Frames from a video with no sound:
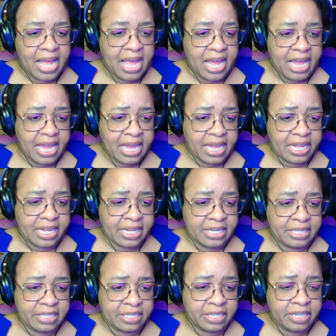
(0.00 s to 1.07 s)

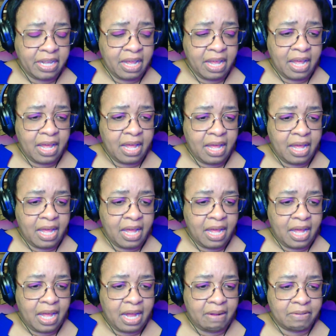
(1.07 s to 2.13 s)
and
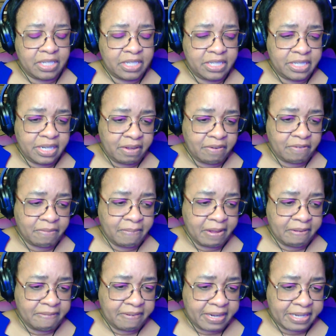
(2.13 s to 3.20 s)
I was sitting with my
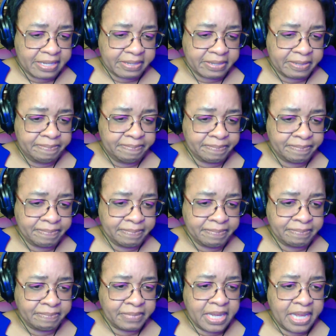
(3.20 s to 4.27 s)
father,
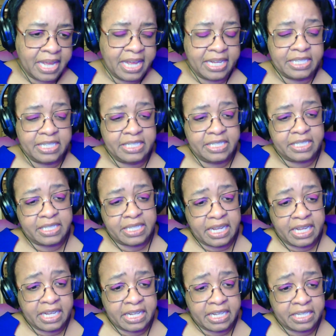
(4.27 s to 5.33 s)
and he
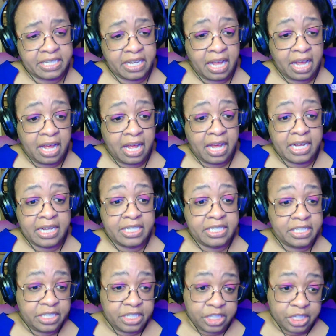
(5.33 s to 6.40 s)
said,
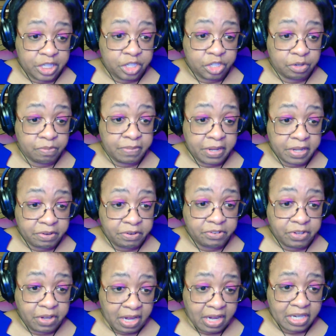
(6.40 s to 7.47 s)
"Did your mother
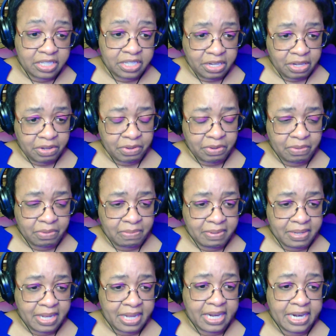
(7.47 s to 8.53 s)
talk to you?"
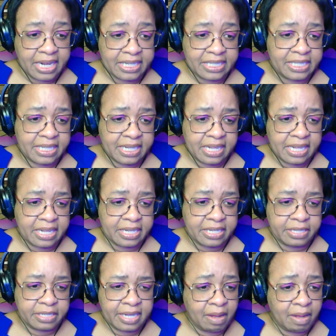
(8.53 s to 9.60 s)
And I
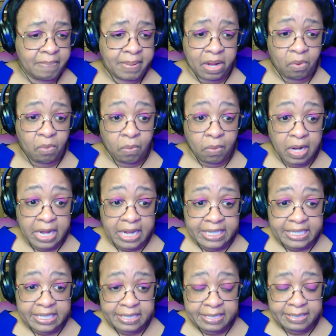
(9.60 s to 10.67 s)
said, "About
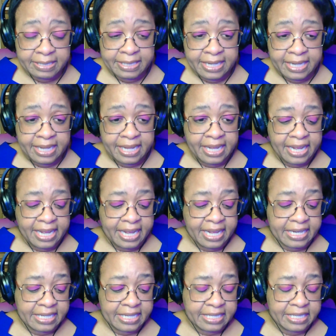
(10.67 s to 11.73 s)
what?"
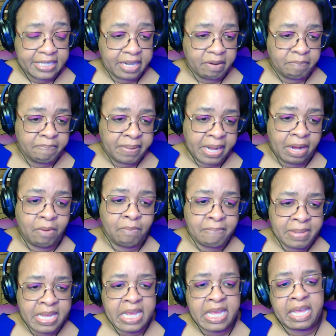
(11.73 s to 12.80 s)
And he said, "About
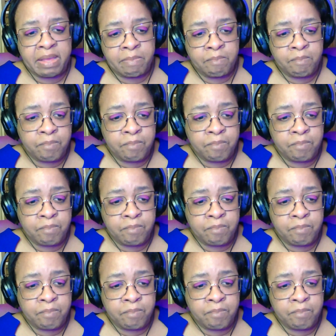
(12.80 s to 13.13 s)
me."